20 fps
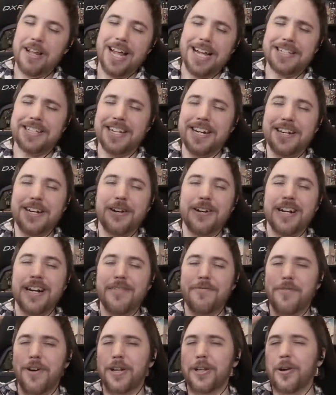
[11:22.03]
that's gonna do it
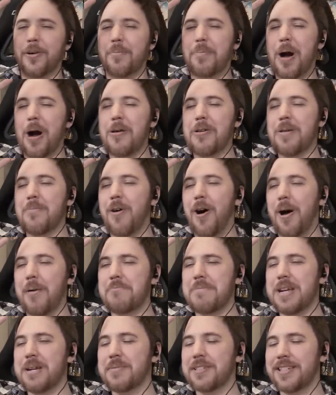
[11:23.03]
here for a little Pokemon
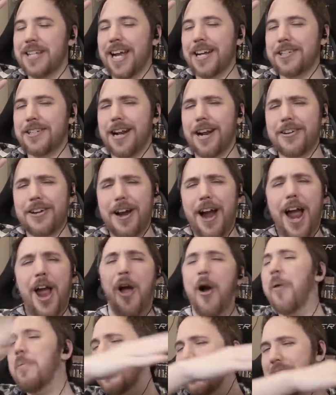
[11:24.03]
meme session out here. I
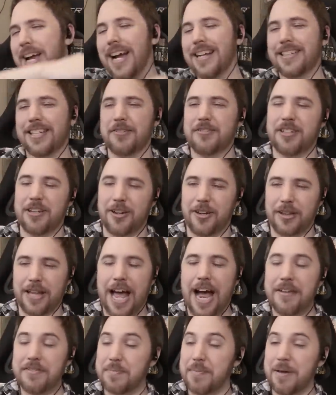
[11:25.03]
hope you guys had some good
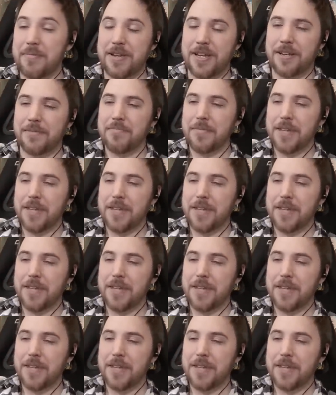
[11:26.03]
laughs. Maybe